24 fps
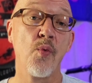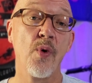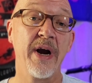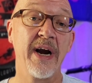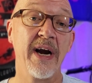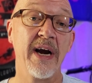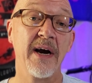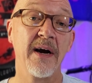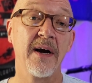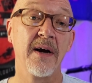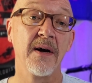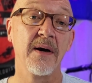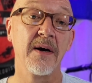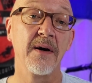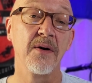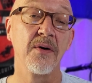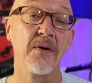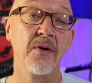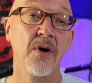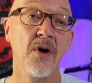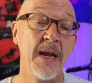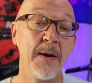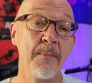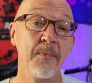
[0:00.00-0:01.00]
where
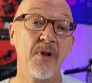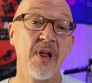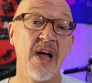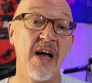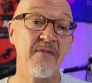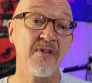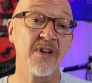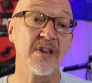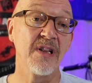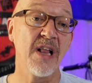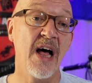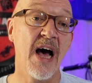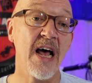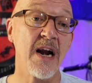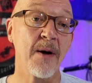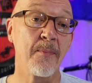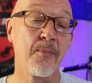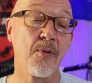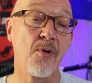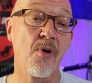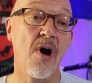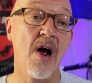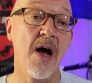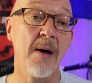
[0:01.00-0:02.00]
people have a lot of
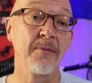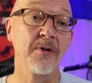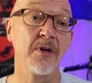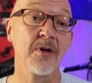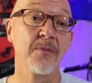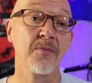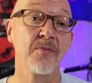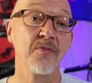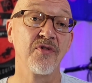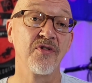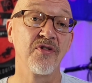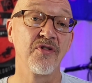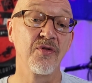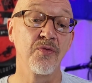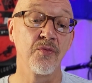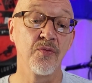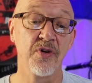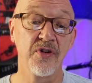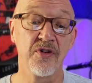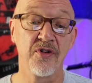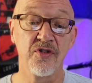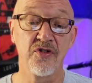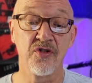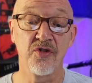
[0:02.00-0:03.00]
problems
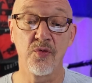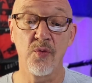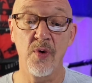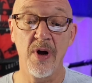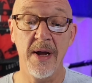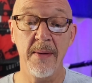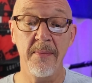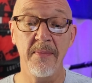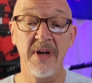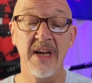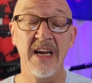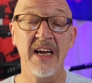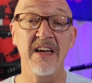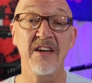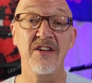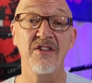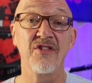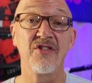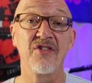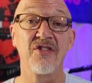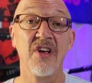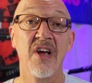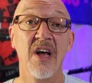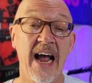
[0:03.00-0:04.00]
with the swim
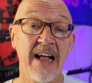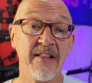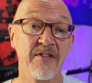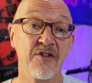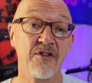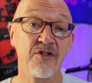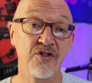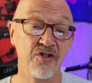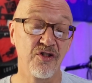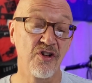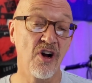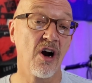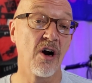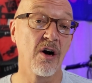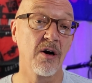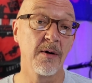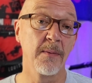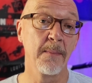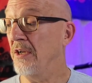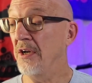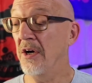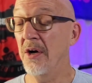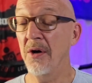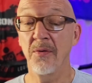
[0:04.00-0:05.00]
is at the start.
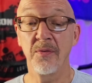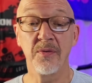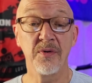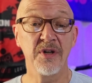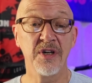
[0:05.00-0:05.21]
You know,